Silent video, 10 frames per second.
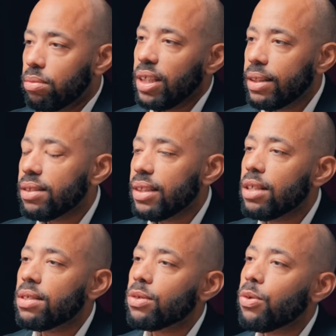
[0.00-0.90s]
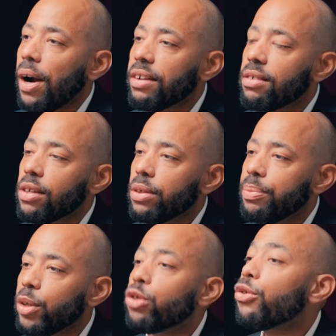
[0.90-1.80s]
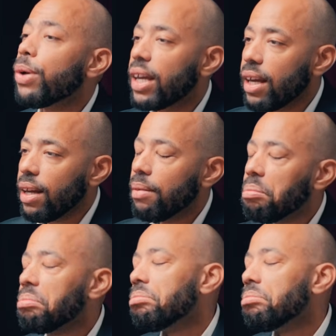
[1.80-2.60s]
It's quite a tricky